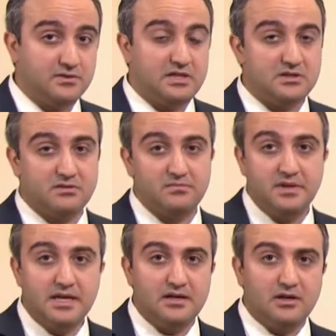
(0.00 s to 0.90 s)
So these are
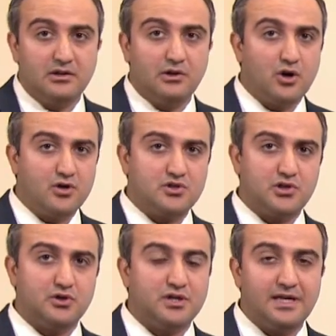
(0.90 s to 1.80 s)
large
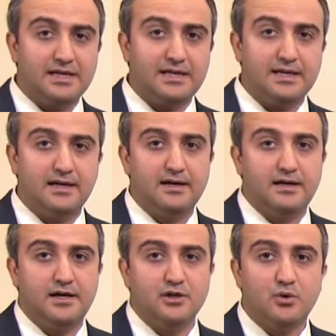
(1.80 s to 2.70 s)
looking
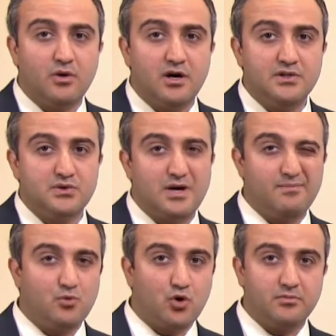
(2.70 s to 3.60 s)
uh, neurons or
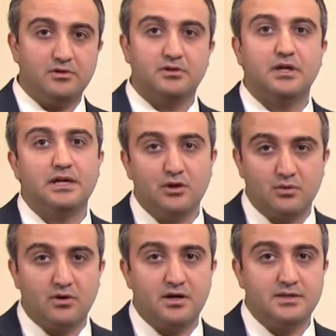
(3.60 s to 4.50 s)
abnormal looking
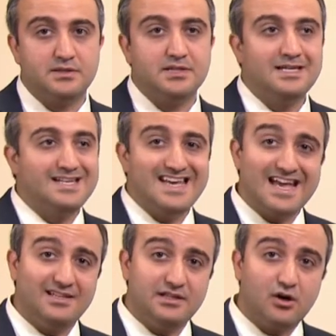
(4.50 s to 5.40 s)
neurons
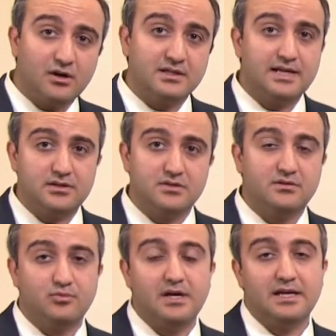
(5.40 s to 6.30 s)
and the architecture of
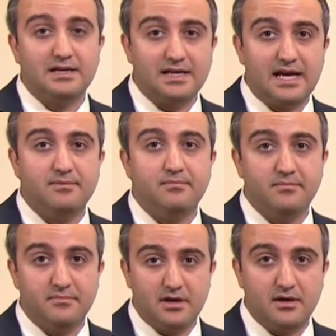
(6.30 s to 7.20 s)
the brain can again
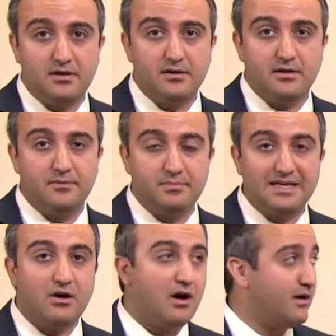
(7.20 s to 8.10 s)
uh,
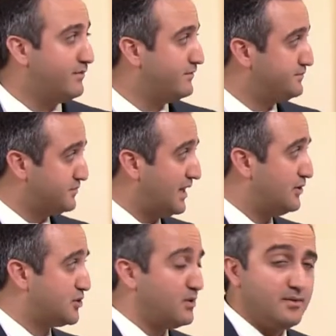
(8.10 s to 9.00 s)
be off. And
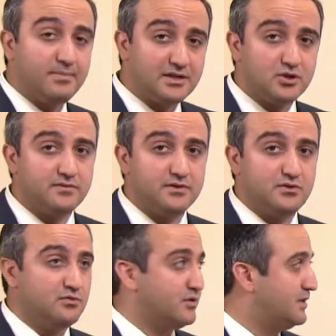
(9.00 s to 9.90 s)
I'll show you a picture of a
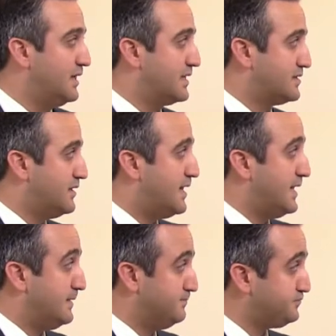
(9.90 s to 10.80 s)
tuber in the next slide.